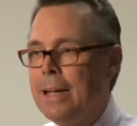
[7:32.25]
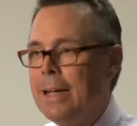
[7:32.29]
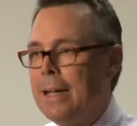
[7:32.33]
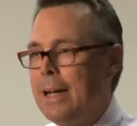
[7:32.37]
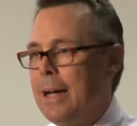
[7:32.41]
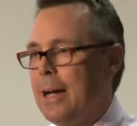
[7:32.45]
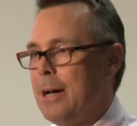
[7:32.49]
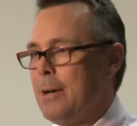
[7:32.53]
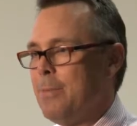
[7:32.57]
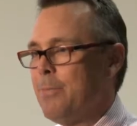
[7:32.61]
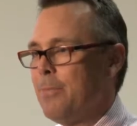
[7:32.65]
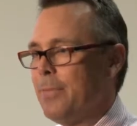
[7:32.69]

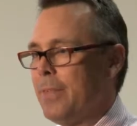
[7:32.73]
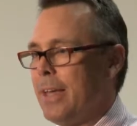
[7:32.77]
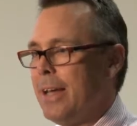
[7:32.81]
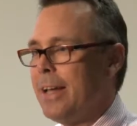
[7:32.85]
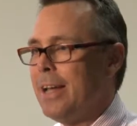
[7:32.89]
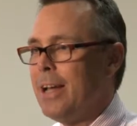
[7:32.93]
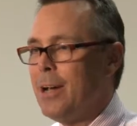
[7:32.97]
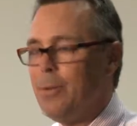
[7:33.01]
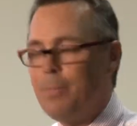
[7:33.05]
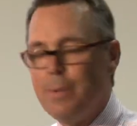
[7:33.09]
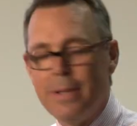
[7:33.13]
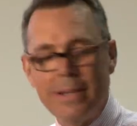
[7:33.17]
They're
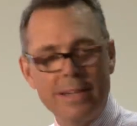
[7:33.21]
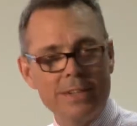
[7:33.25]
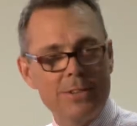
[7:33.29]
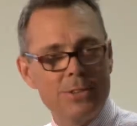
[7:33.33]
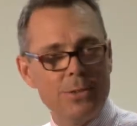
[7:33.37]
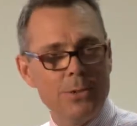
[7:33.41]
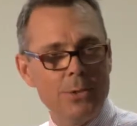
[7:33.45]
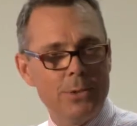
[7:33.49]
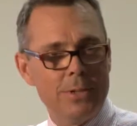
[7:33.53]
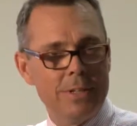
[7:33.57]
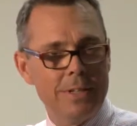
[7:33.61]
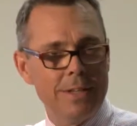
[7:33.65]
now being
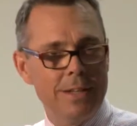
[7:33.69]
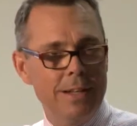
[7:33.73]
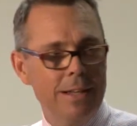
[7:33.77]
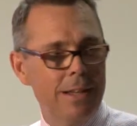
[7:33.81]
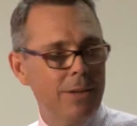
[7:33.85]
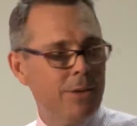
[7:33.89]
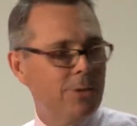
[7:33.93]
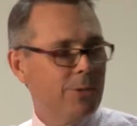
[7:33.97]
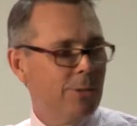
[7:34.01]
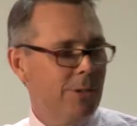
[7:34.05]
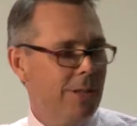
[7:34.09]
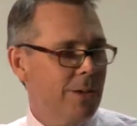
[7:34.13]
taught in a
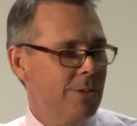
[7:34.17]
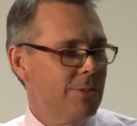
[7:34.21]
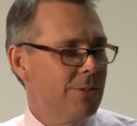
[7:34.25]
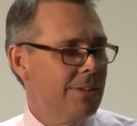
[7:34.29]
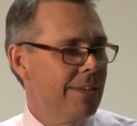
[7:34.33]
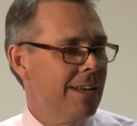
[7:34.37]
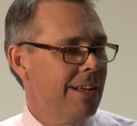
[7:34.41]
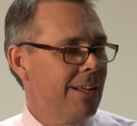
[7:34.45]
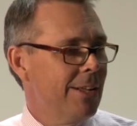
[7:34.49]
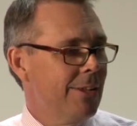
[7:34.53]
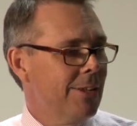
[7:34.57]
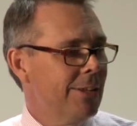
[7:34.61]
local
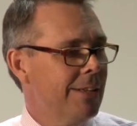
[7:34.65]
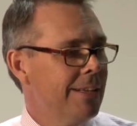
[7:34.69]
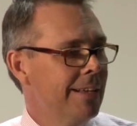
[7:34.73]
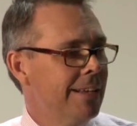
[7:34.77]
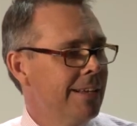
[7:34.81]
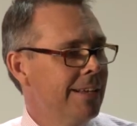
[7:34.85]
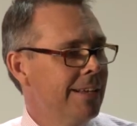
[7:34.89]
hotel